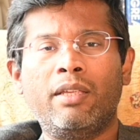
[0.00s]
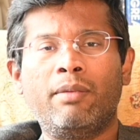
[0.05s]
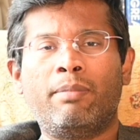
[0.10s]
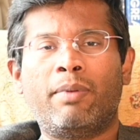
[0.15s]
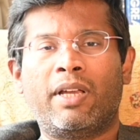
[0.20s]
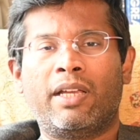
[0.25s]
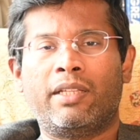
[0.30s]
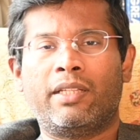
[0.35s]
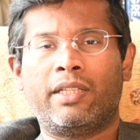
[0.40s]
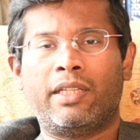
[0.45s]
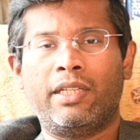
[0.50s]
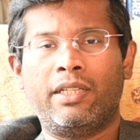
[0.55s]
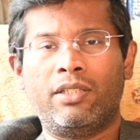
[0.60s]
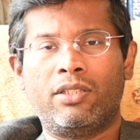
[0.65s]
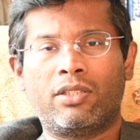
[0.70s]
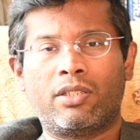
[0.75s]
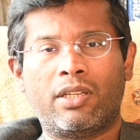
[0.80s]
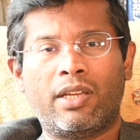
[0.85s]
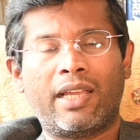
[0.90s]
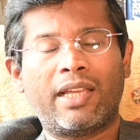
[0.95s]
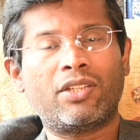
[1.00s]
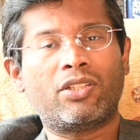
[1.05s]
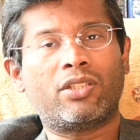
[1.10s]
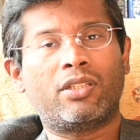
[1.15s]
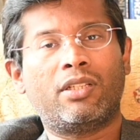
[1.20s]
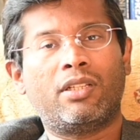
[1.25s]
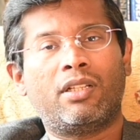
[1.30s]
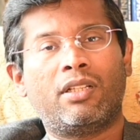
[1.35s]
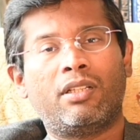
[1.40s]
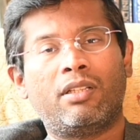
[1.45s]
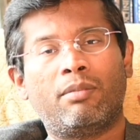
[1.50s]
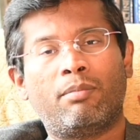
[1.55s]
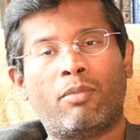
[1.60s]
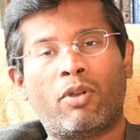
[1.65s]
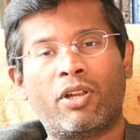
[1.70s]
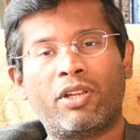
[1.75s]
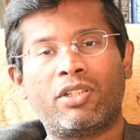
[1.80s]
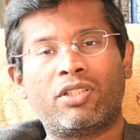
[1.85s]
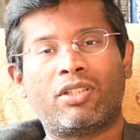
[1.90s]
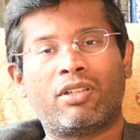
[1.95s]
by the International
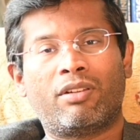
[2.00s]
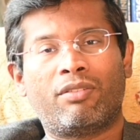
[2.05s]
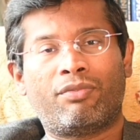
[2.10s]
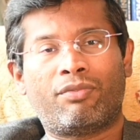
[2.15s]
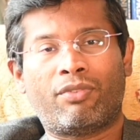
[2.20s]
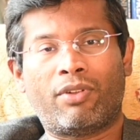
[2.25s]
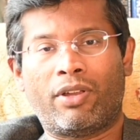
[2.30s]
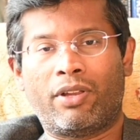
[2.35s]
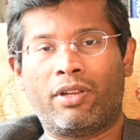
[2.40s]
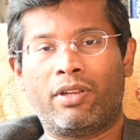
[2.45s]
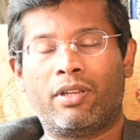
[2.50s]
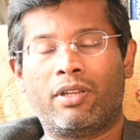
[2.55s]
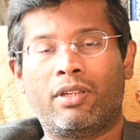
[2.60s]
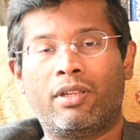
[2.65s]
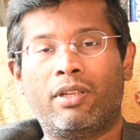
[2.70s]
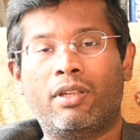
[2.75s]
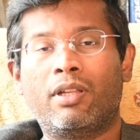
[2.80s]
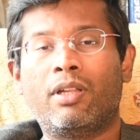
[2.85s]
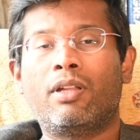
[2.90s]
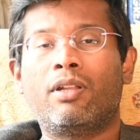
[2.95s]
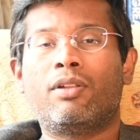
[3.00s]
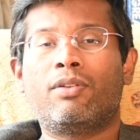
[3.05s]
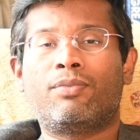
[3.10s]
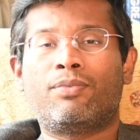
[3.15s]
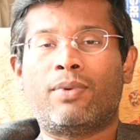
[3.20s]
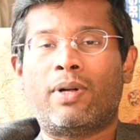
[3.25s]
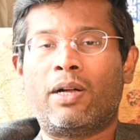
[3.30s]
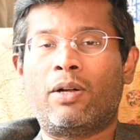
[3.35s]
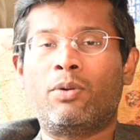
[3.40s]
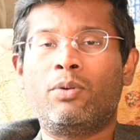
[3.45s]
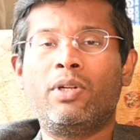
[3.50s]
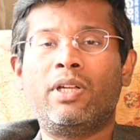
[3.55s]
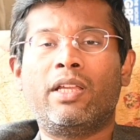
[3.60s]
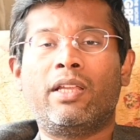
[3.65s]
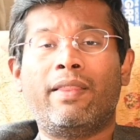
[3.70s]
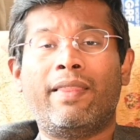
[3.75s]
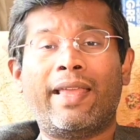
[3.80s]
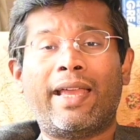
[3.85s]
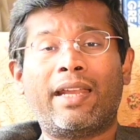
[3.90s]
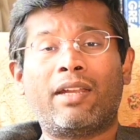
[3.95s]
Monetary Fund found
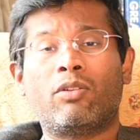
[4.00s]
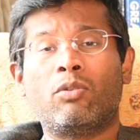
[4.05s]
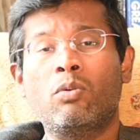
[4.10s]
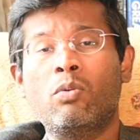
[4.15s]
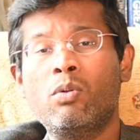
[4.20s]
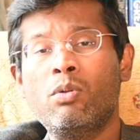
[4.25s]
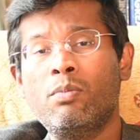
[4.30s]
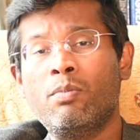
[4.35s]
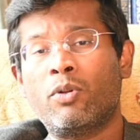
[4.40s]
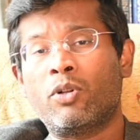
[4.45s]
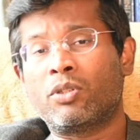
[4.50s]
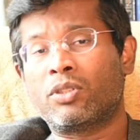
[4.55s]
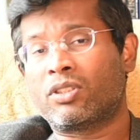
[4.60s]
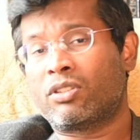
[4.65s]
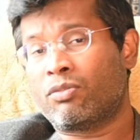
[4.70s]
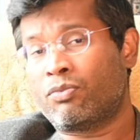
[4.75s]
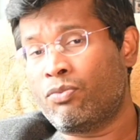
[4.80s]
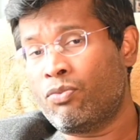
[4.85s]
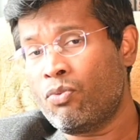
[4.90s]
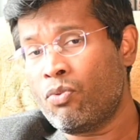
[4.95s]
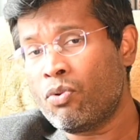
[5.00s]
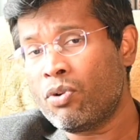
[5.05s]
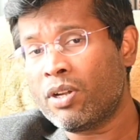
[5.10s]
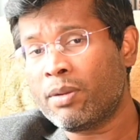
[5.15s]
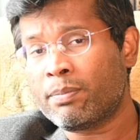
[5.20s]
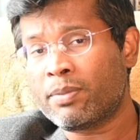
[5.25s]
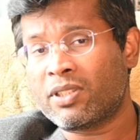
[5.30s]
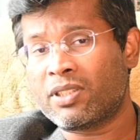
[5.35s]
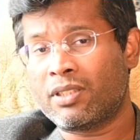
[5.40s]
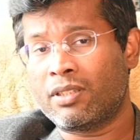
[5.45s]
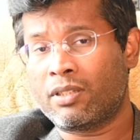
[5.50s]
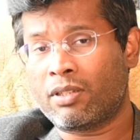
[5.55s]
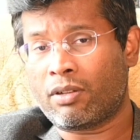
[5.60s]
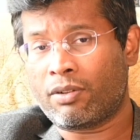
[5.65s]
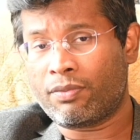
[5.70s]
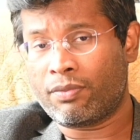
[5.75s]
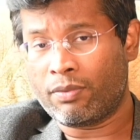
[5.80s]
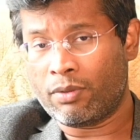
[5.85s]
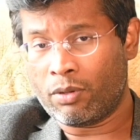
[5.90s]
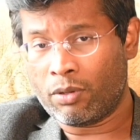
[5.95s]
that almost 40%
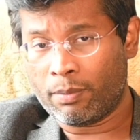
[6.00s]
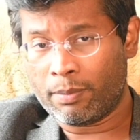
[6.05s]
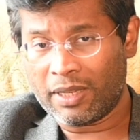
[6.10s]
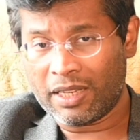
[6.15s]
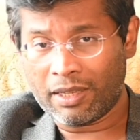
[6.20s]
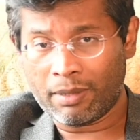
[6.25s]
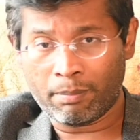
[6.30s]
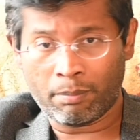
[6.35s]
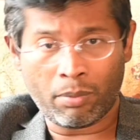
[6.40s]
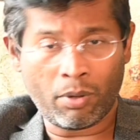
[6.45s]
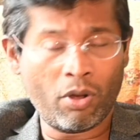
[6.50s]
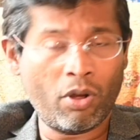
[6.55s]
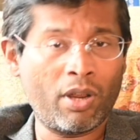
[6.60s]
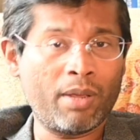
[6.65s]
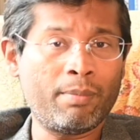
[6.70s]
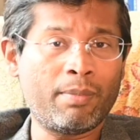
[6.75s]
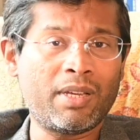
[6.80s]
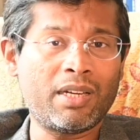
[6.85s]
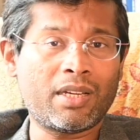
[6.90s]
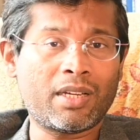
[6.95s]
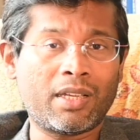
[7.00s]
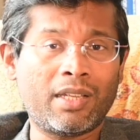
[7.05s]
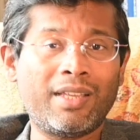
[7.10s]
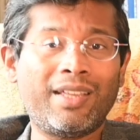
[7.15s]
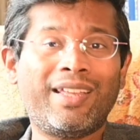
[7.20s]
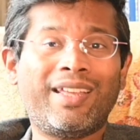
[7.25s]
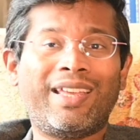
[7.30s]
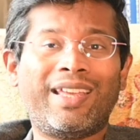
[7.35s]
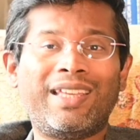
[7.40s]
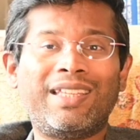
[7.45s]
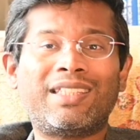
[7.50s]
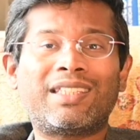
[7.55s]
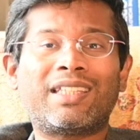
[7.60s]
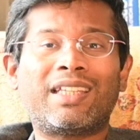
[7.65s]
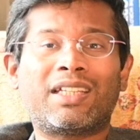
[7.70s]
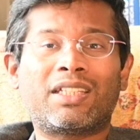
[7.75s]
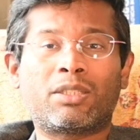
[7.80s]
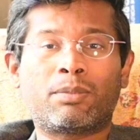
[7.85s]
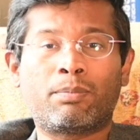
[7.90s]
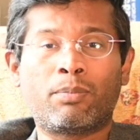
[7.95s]
of global employment is
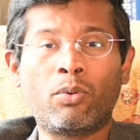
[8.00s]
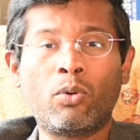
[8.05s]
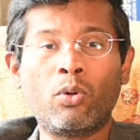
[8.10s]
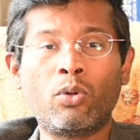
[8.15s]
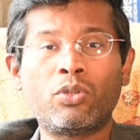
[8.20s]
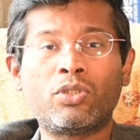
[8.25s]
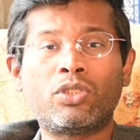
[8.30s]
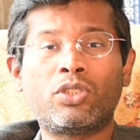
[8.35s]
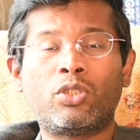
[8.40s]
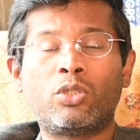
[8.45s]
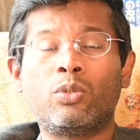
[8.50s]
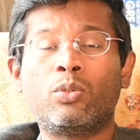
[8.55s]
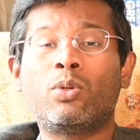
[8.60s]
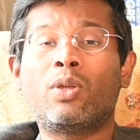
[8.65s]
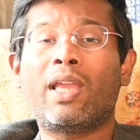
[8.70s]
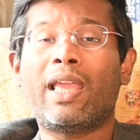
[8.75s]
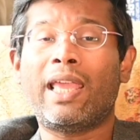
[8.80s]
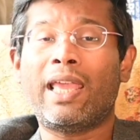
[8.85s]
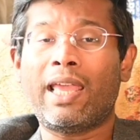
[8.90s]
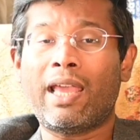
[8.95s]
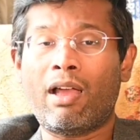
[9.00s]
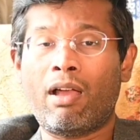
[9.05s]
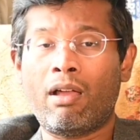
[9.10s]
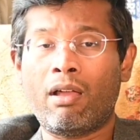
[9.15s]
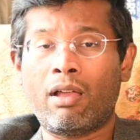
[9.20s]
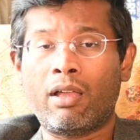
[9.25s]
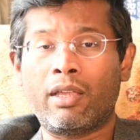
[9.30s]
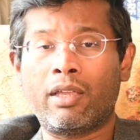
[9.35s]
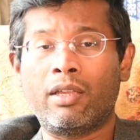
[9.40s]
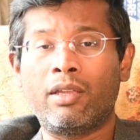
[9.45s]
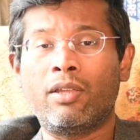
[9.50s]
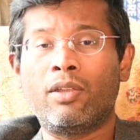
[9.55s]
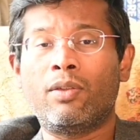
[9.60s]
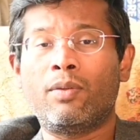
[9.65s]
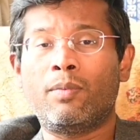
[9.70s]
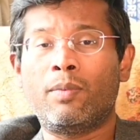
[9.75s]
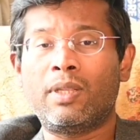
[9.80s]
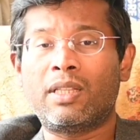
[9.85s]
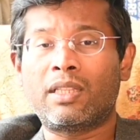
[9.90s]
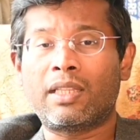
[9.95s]
exposed to AI,
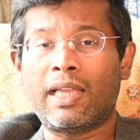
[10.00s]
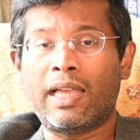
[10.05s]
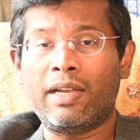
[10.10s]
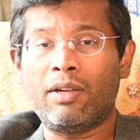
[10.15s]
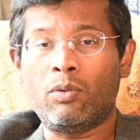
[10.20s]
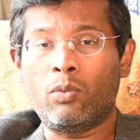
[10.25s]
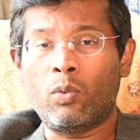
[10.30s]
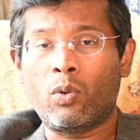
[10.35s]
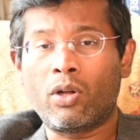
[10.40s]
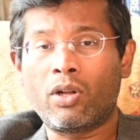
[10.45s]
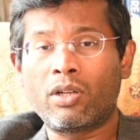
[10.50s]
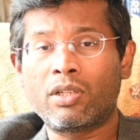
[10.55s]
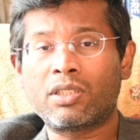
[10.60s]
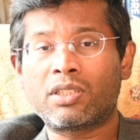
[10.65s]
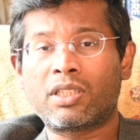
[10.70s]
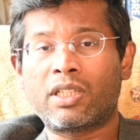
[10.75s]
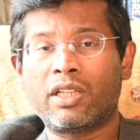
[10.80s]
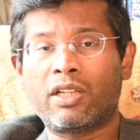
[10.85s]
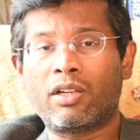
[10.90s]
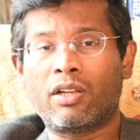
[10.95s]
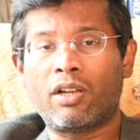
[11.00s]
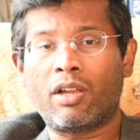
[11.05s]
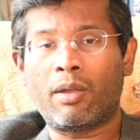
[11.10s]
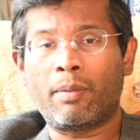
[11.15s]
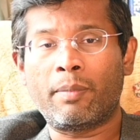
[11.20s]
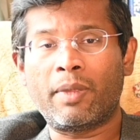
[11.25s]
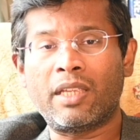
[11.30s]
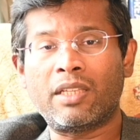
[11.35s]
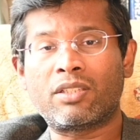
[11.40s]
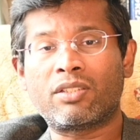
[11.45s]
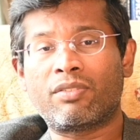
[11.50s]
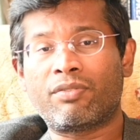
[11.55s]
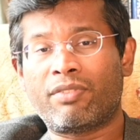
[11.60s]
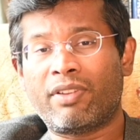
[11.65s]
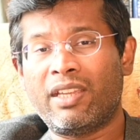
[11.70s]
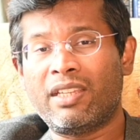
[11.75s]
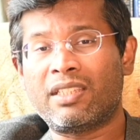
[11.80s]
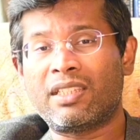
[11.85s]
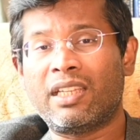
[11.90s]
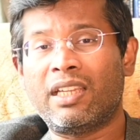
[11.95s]
with advanced economies
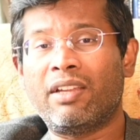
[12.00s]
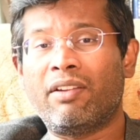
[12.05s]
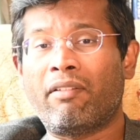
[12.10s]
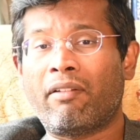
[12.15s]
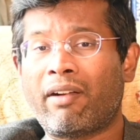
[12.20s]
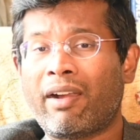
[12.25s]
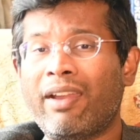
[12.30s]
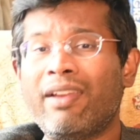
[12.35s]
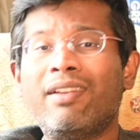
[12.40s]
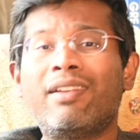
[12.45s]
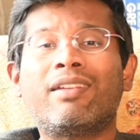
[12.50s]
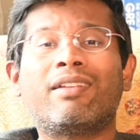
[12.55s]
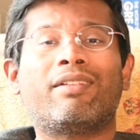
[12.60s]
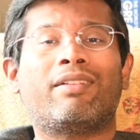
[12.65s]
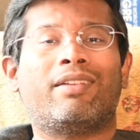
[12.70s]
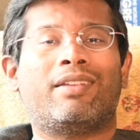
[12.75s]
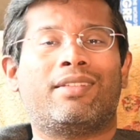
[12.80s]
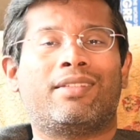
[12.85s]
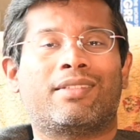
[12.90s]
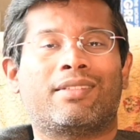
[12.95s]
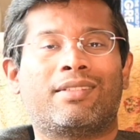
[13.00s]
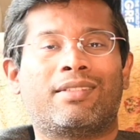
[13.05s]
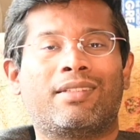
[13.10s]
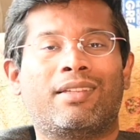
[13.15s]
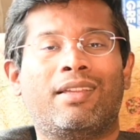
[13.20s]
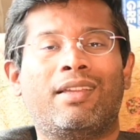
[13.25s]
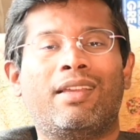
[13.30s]
facing greater risks